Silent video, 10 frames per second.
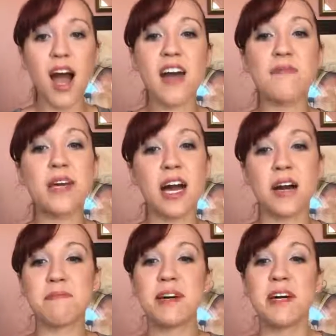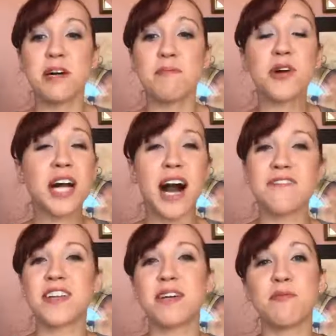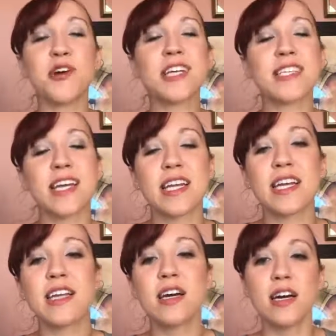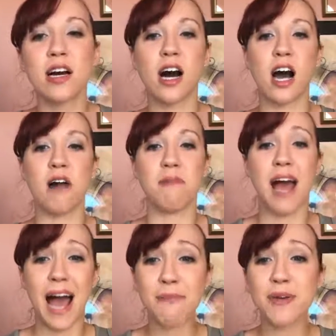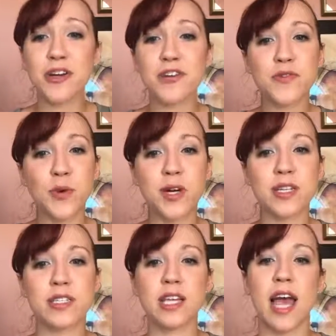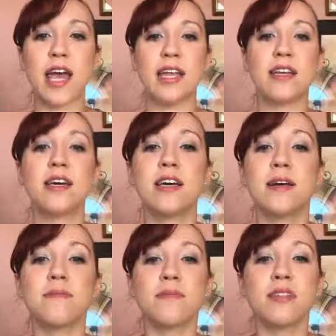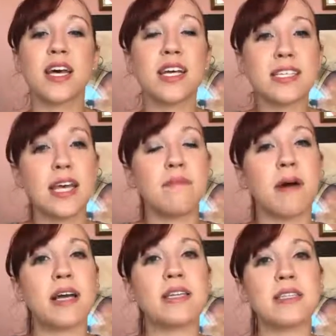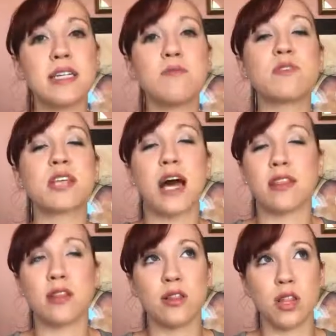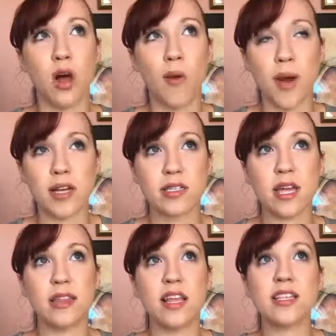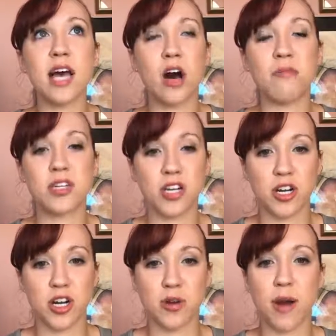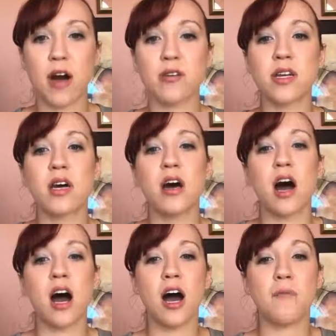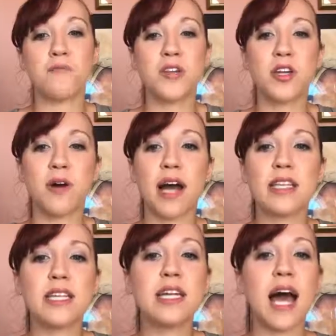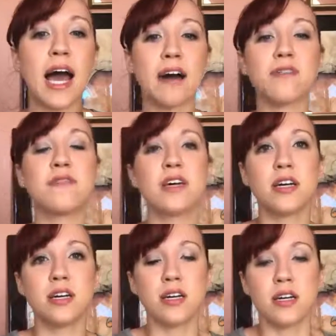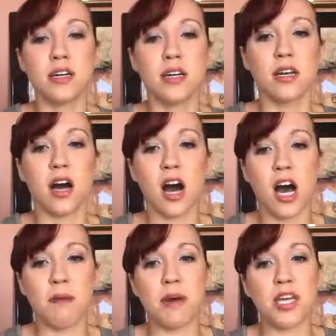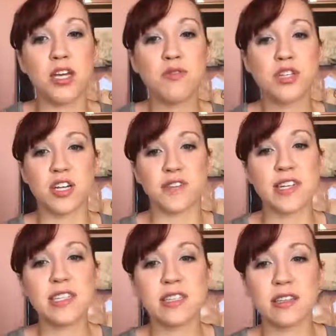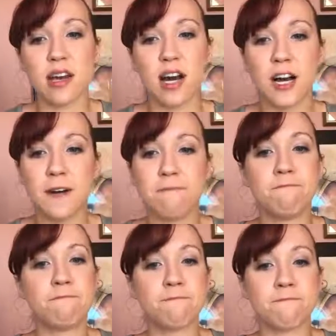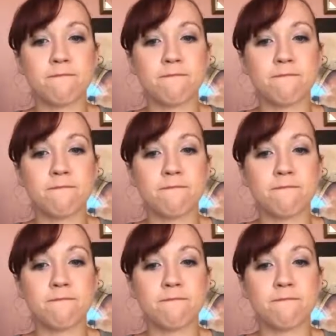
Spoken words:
I've become more confident, more excited, happier, of course, and like I said, my esteem was at the lowest, and this helped me turn it around. I did have a huge difference. I